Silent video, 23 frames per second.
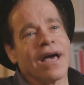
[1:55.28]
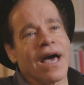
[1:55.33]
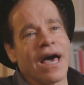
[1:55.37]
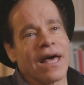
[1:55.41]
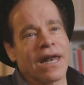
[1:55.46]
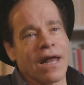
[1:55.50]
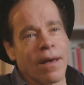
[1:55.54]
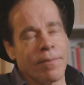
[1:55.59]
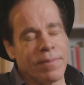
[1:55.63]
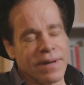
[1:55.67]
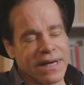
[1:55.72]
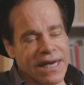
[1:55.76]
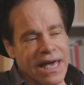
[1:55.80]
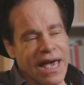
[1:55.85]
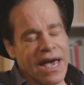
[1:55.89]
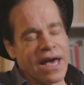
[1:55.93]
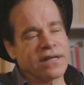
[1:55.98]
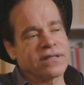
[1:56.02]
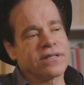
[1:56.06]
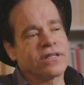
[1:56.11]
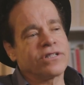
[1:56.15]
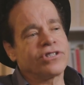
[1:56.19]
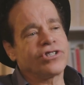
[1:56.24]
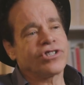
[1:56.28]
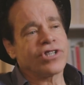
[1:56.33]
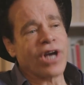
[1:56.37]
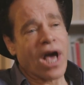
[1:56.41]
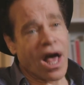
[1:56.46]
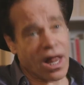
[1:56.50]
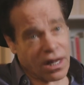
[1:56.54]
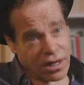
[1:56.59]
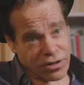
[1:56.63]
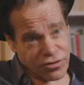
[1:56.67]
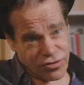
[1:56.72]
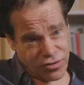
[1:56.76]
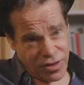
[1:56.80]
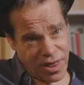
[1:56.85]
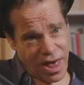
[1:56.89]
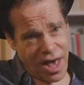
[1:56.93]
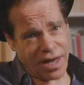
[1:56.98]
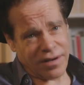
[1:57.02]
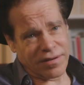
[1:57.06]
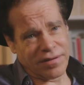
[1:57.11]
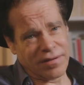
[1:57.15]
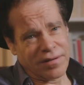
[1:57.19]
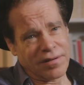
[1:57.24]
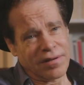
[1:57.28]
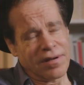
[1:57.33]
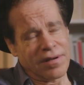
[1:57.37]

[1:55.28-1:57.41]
and I began to challenge that.